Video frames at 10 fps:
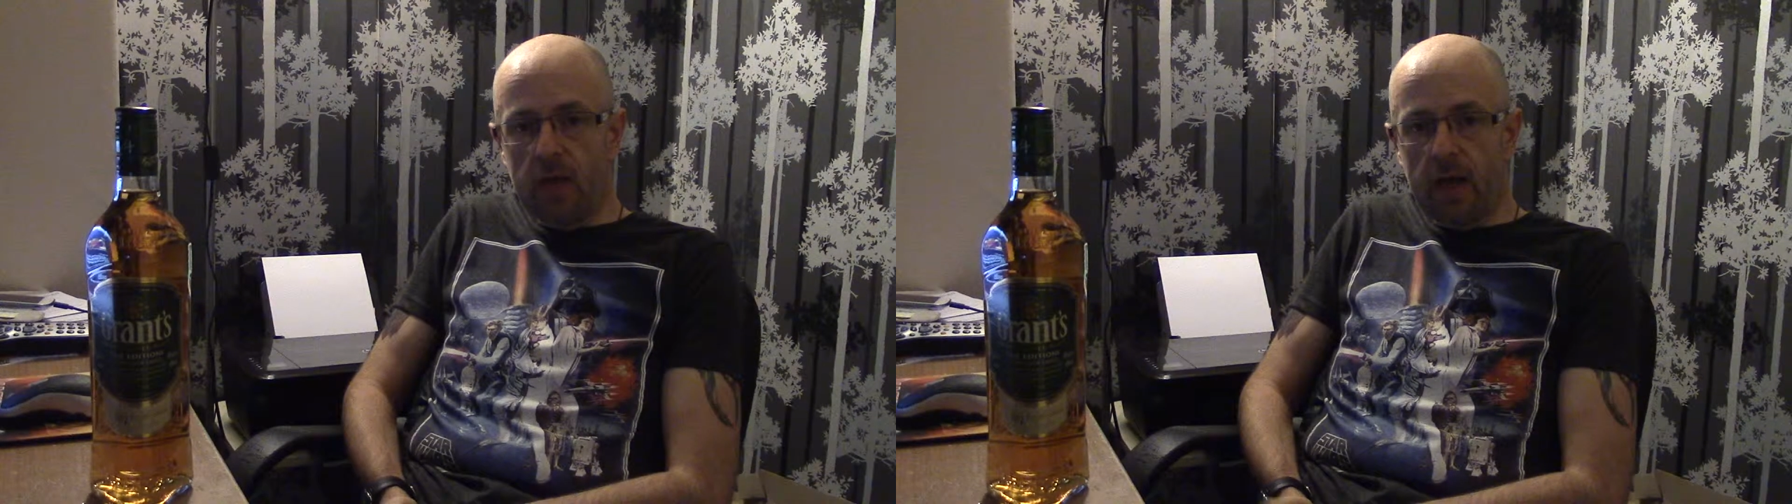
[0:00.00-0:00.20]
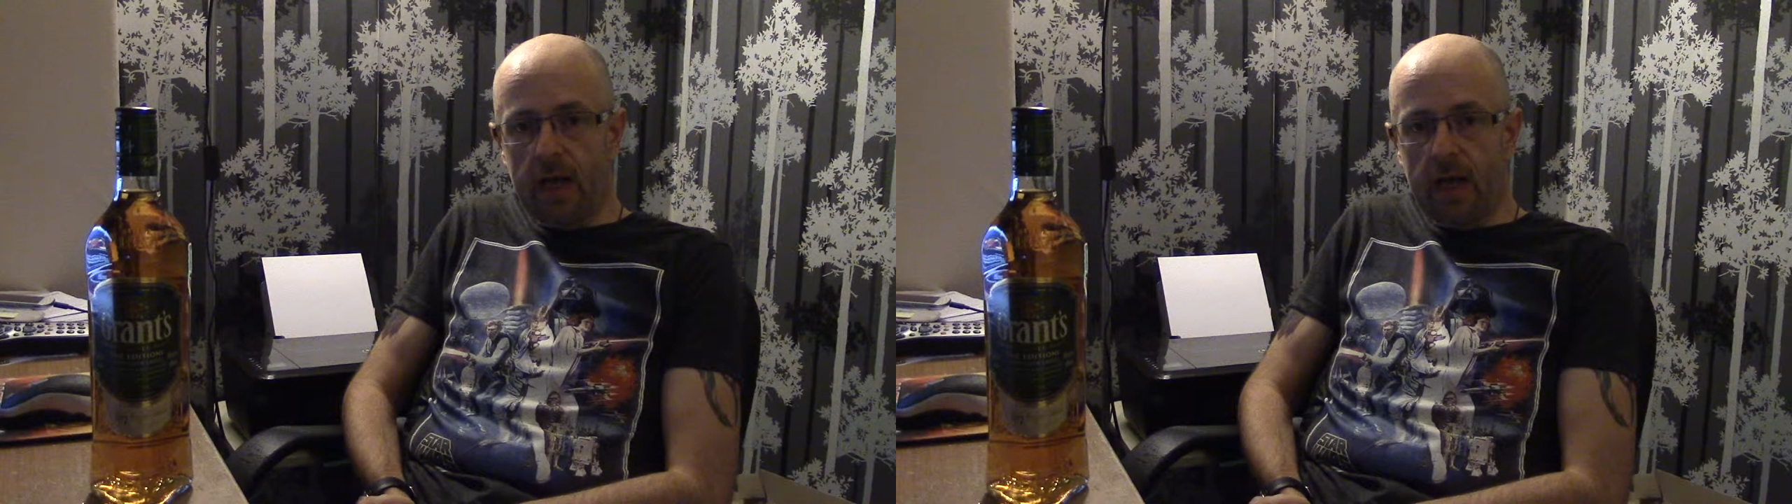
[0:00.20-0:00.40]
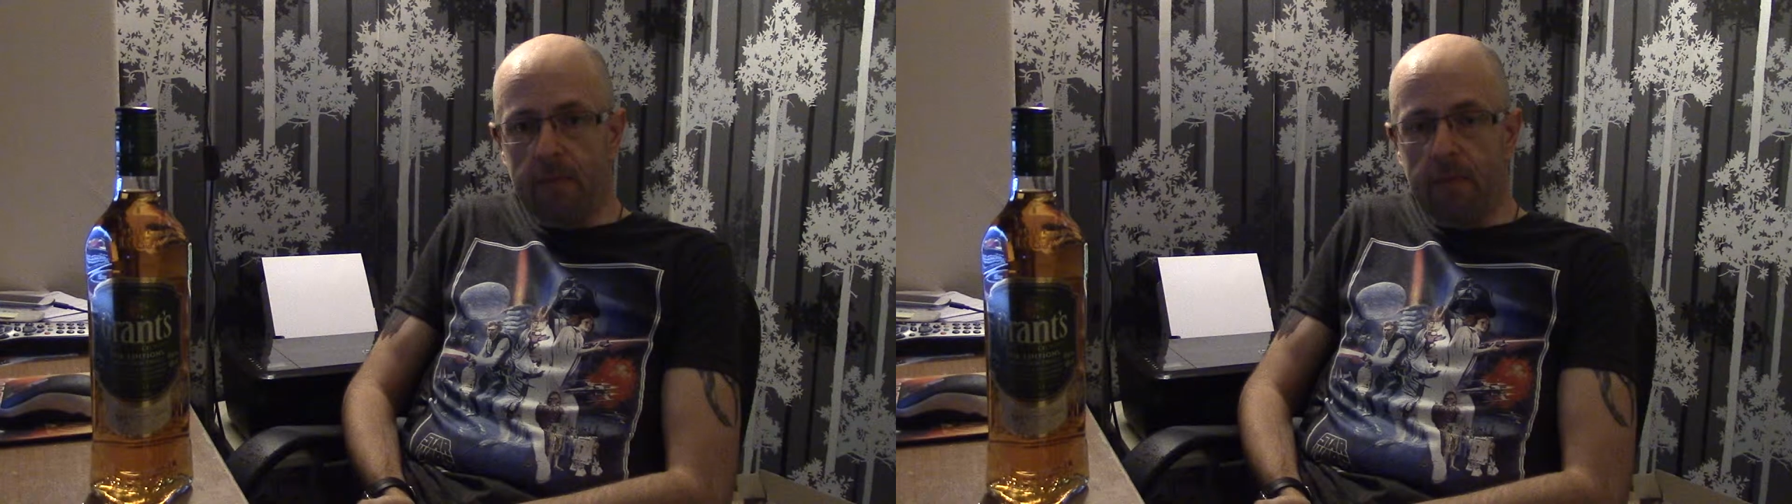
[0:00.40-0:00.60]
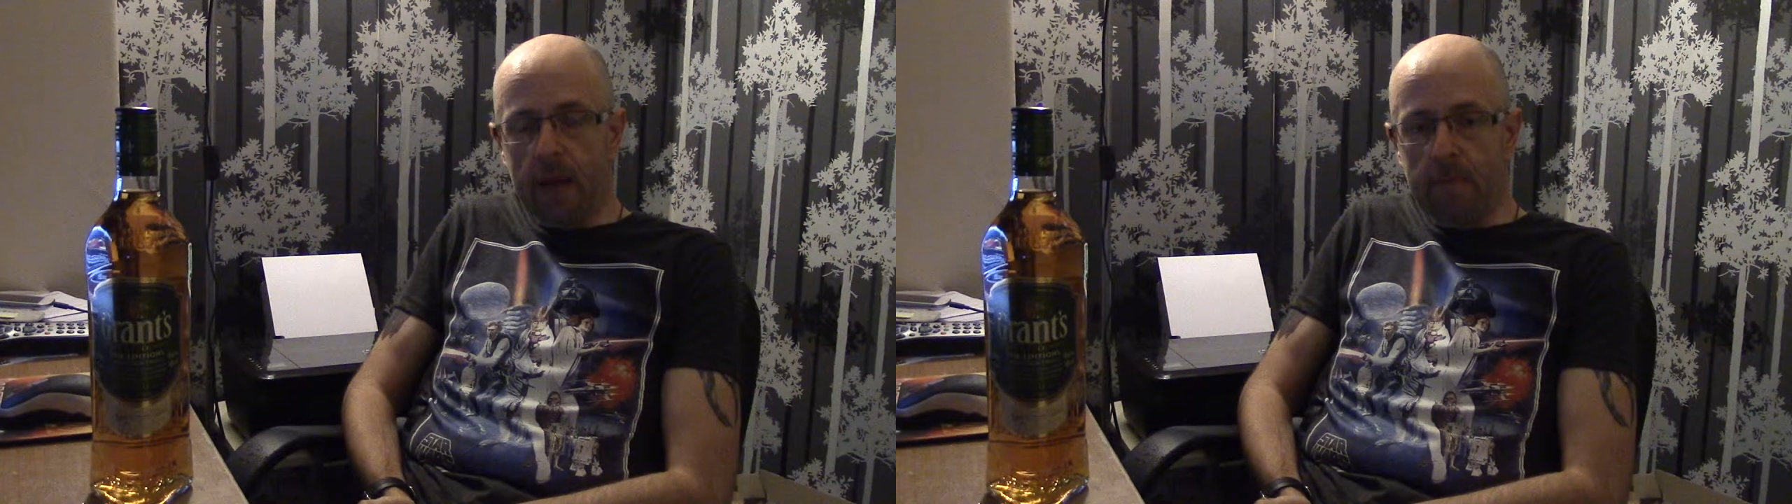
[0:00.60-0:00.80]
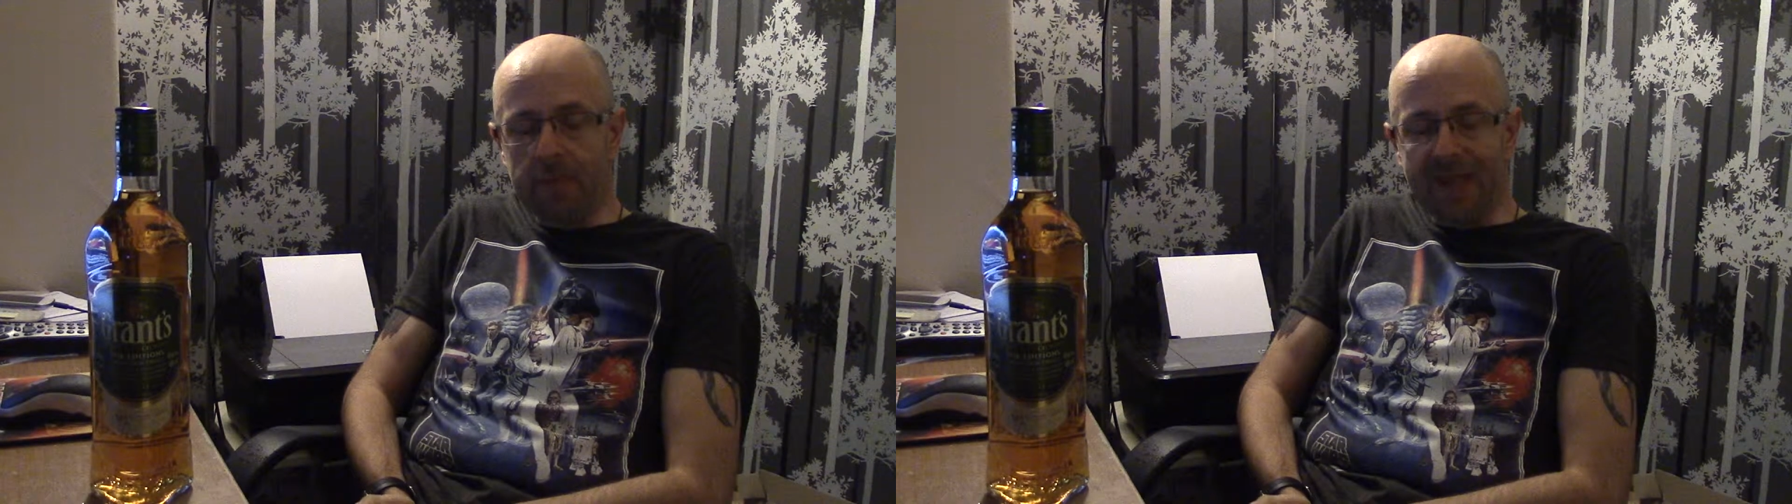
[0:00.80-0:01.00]

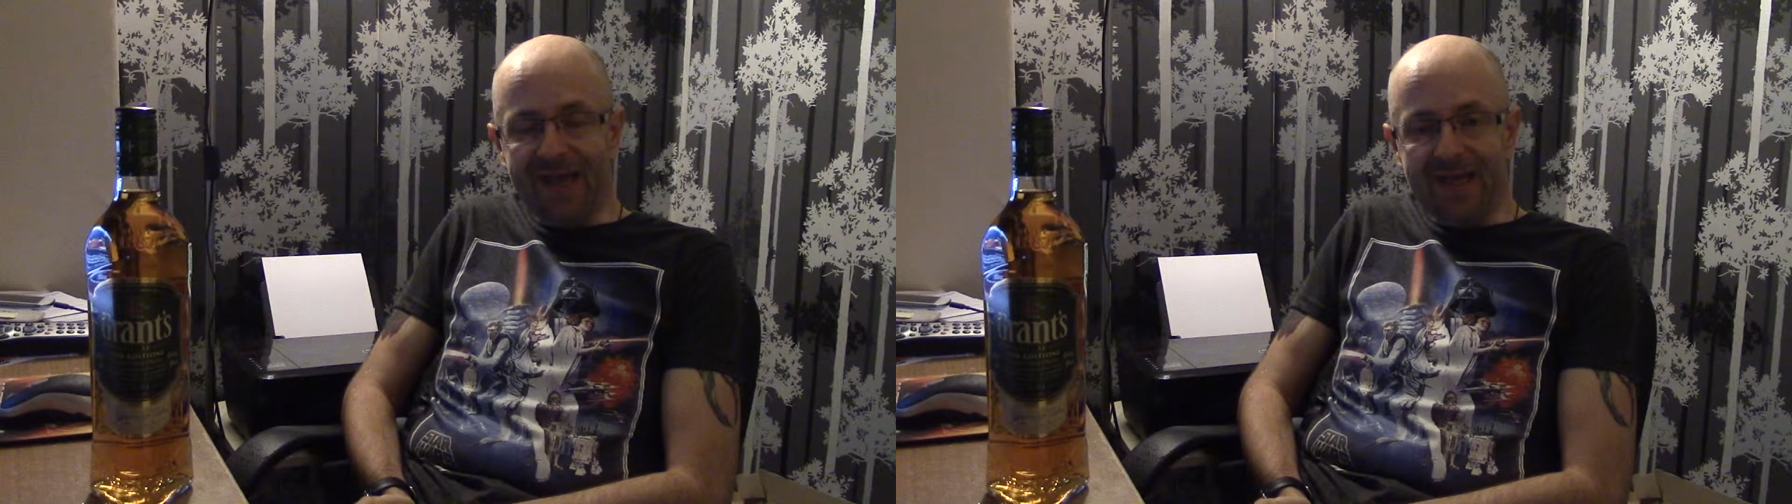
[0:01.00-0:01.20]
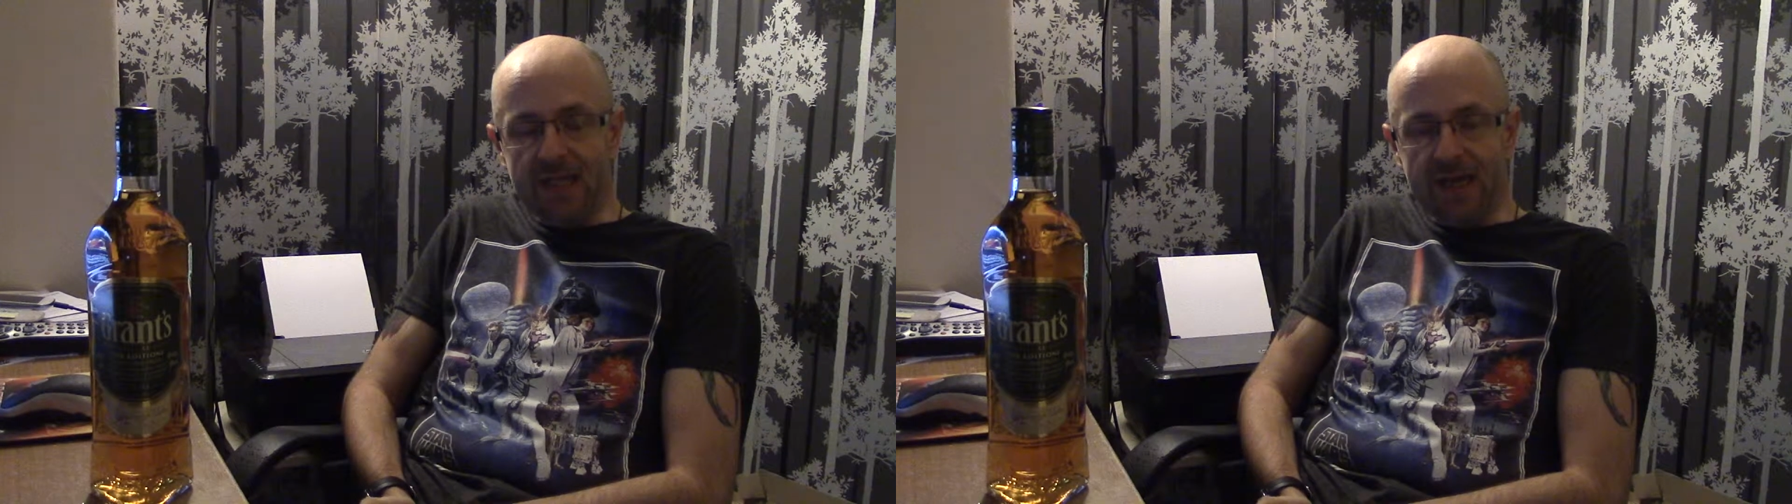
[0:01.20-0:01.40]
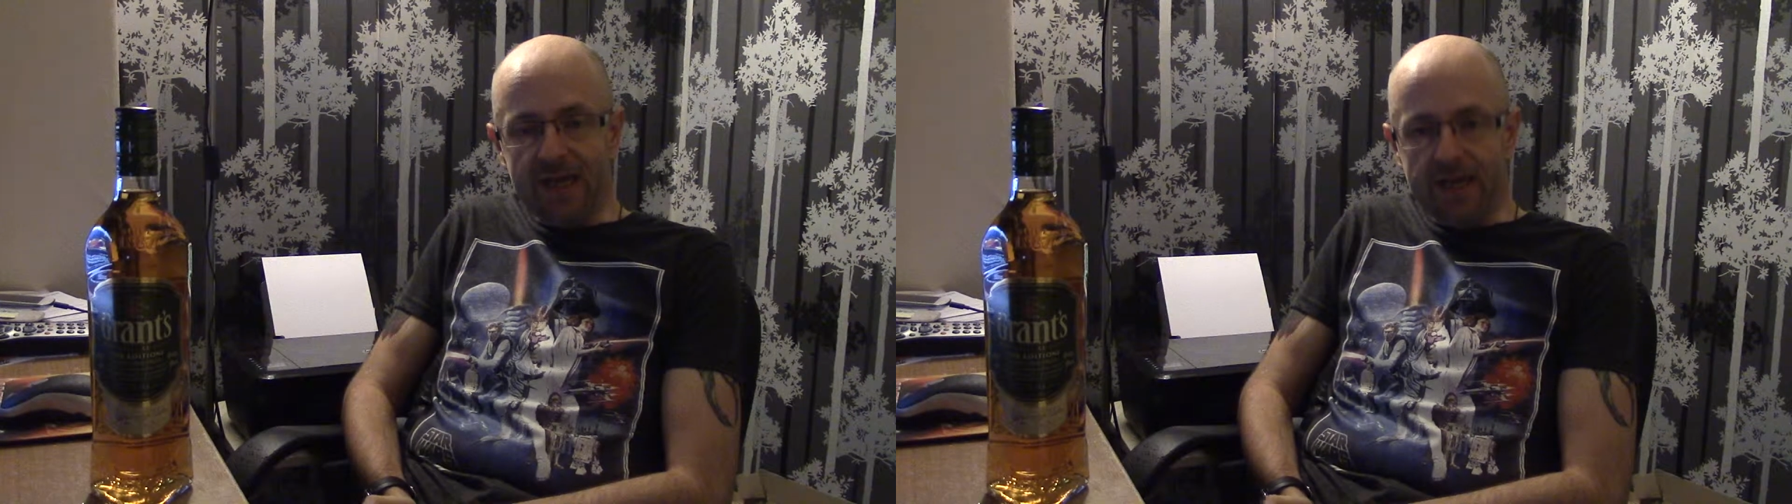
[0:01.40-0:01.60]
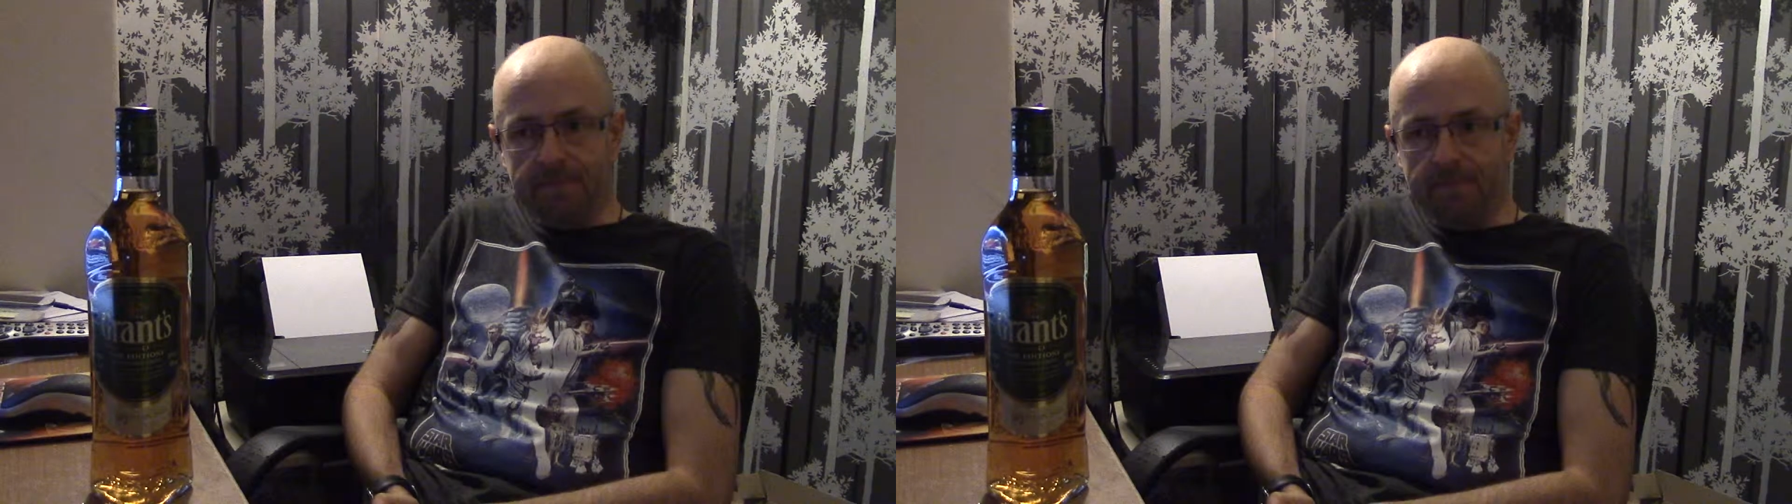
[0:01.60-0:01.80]
Blendland.